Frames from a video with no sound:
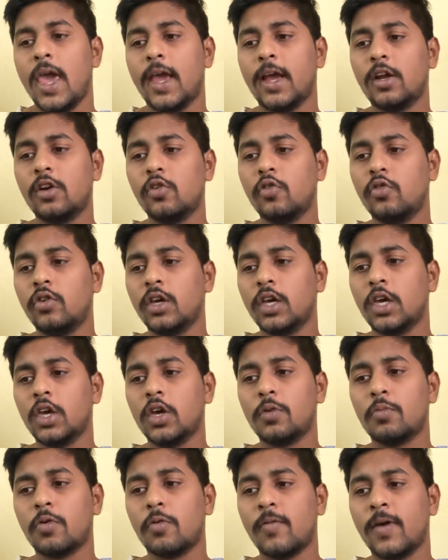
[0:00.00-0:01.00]
including
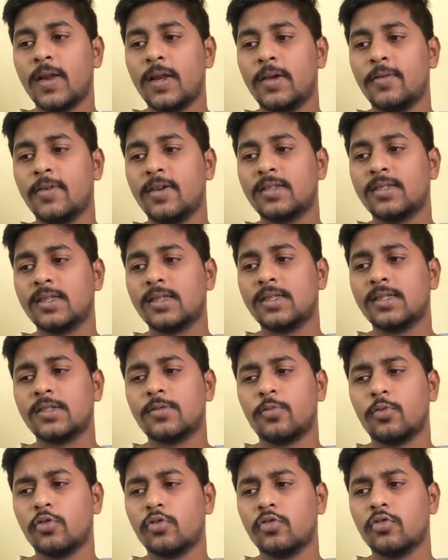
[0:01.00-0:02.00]
your mobile
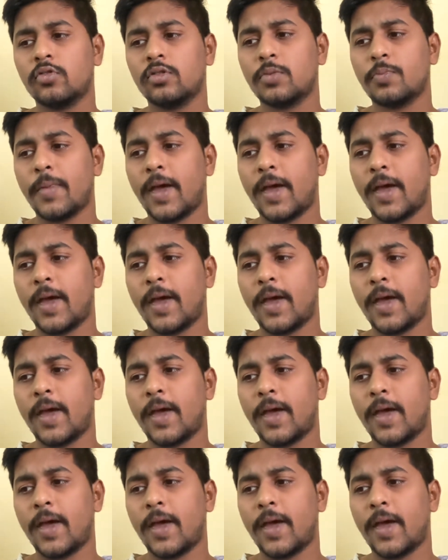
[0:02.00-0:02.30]
devices, Bluetooth,